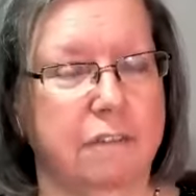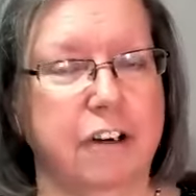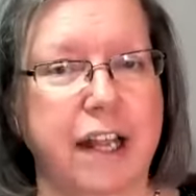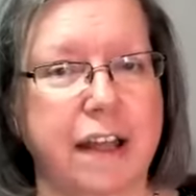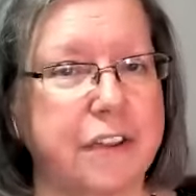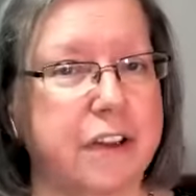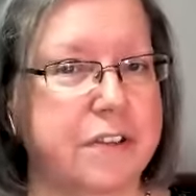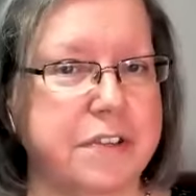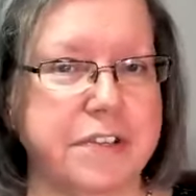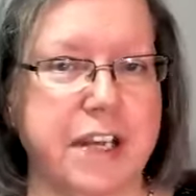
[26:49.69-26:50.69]
For an
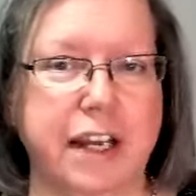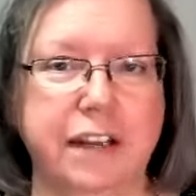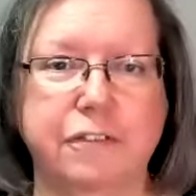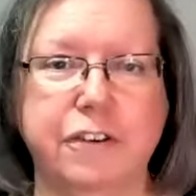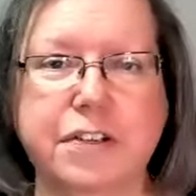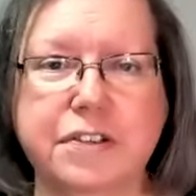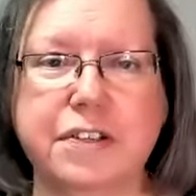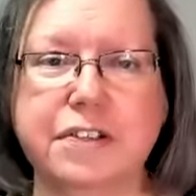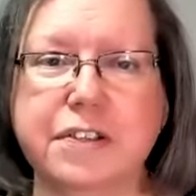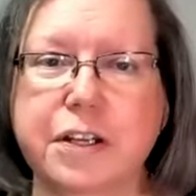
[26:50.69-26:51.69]
ethical society, for
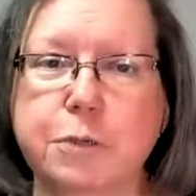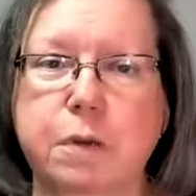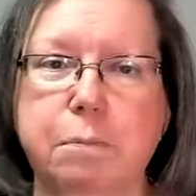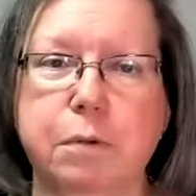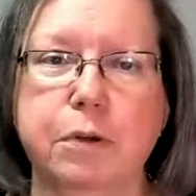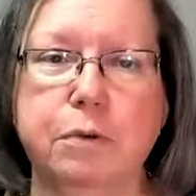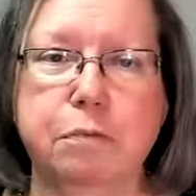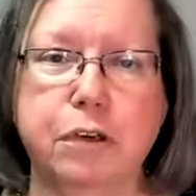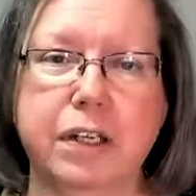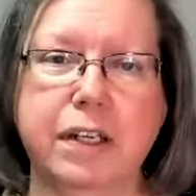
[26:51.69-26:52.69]
instance, it's people who
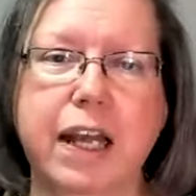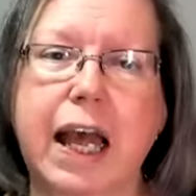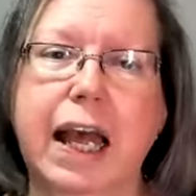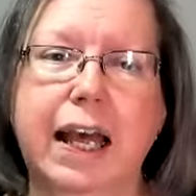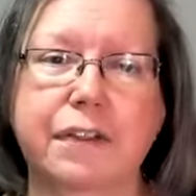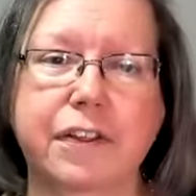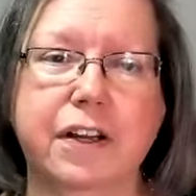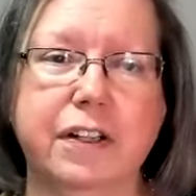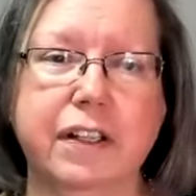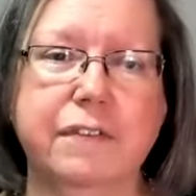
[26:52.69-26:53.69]
put
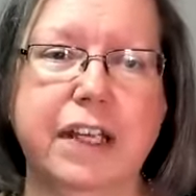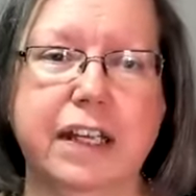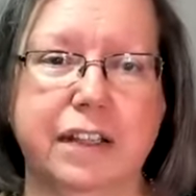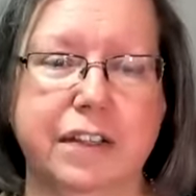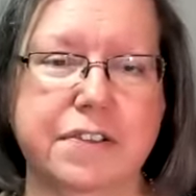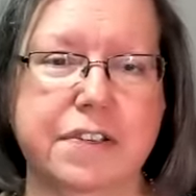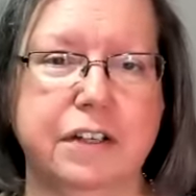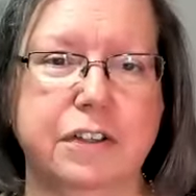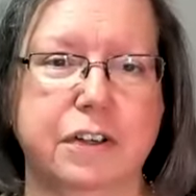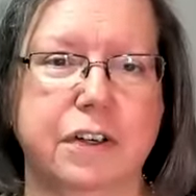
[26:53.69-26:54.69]
ethical living at the
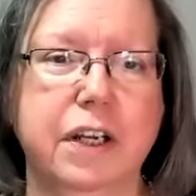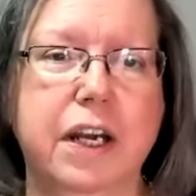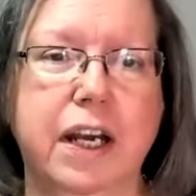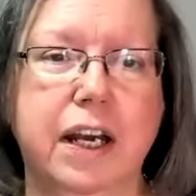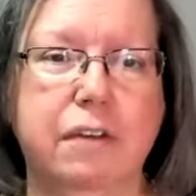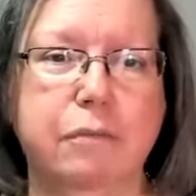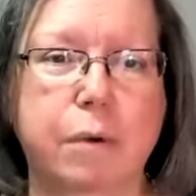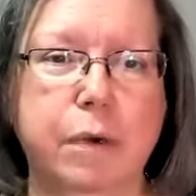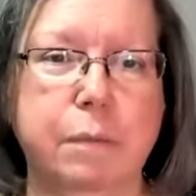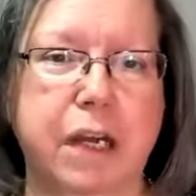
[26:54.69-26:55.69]
center of
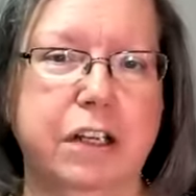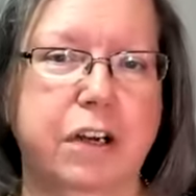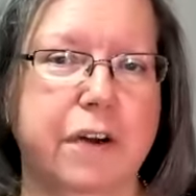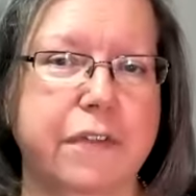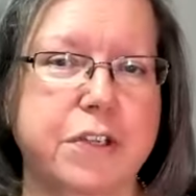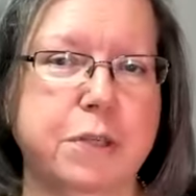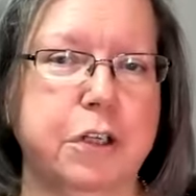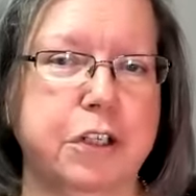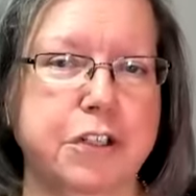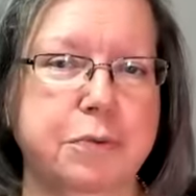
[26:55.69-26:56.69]
what we might call the
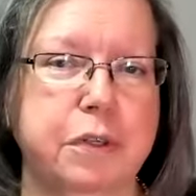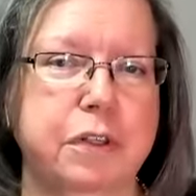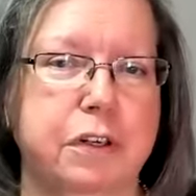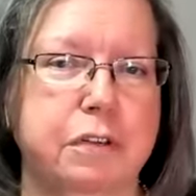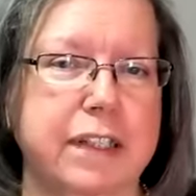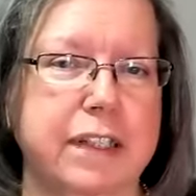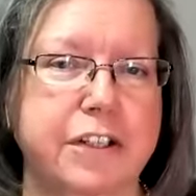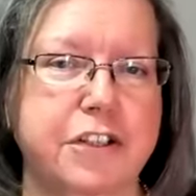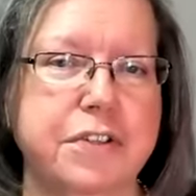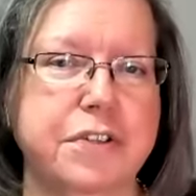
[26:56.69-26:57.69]
spiritual or
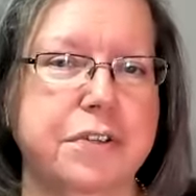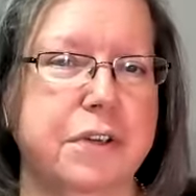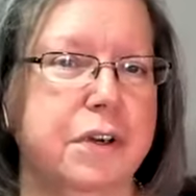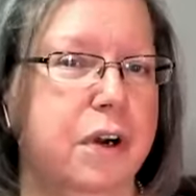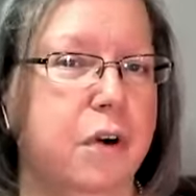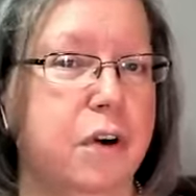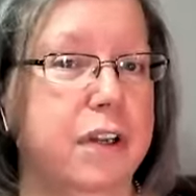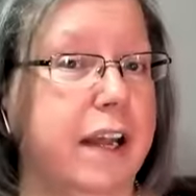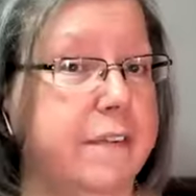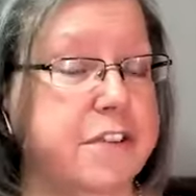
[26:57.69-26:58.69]
religious or
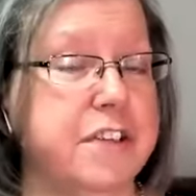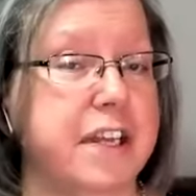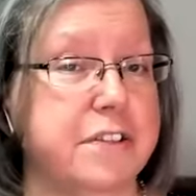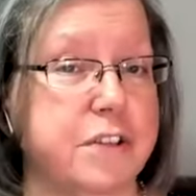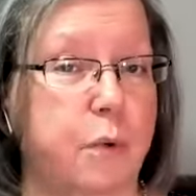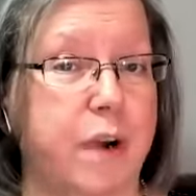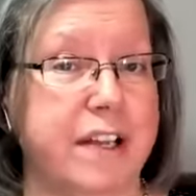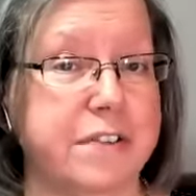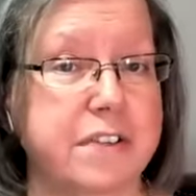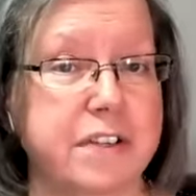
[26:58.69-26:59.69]
life stance
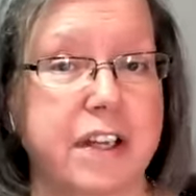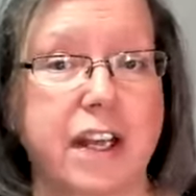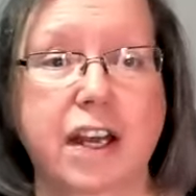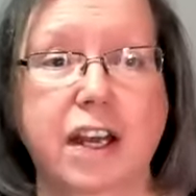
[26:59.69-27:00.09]
quest